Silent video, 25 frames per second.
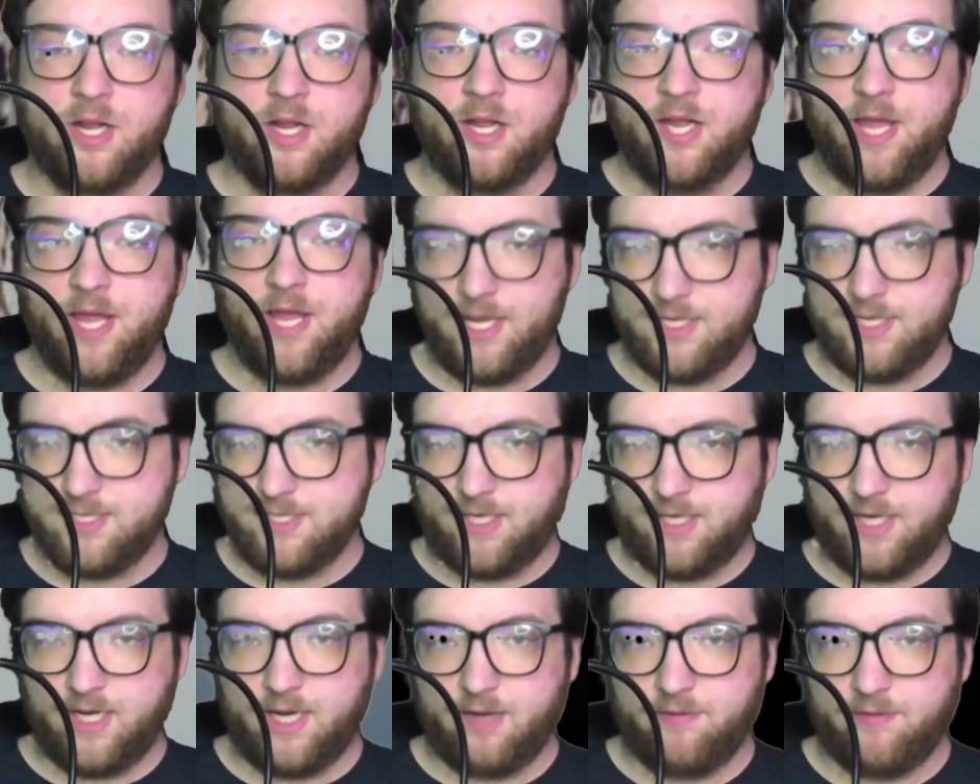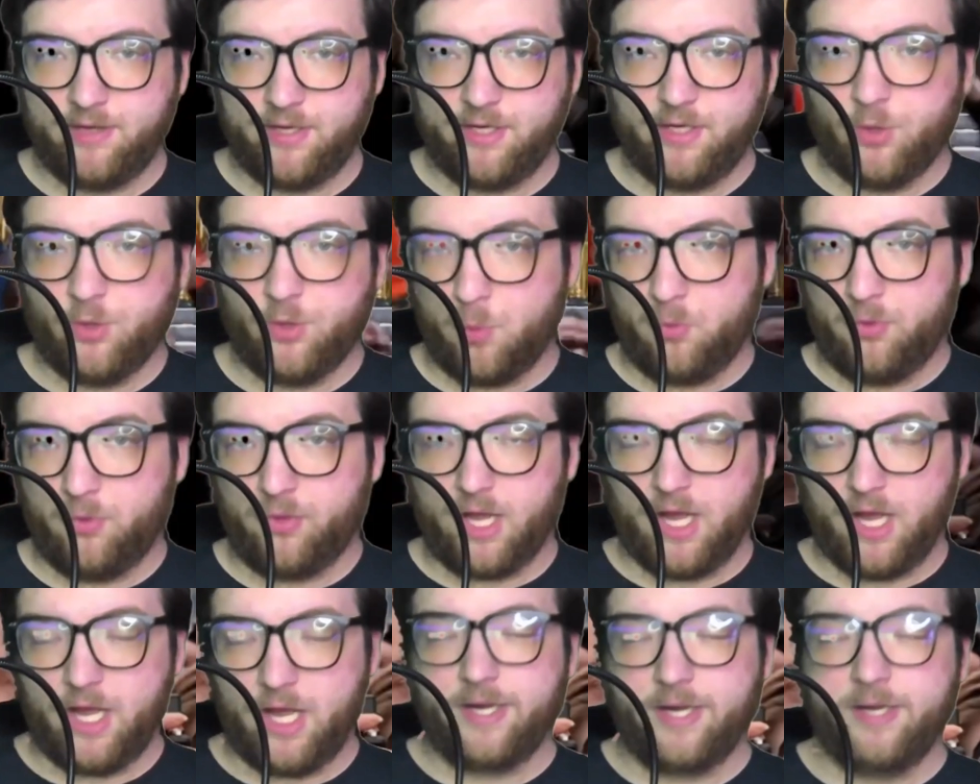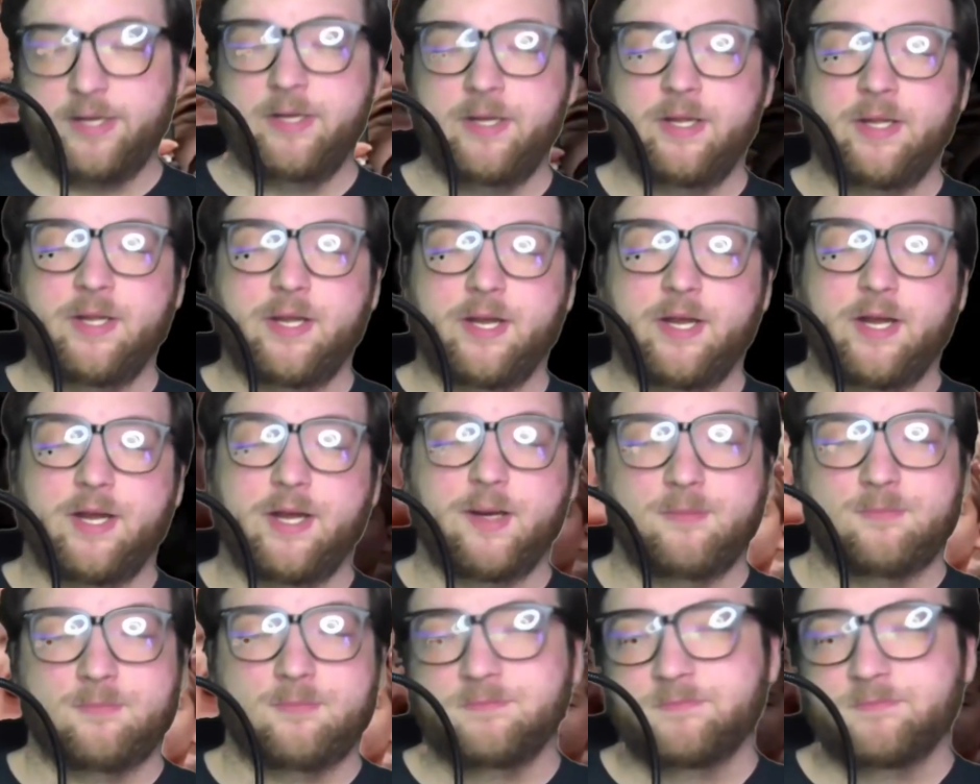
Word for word: as kind of like a normal guy. Um,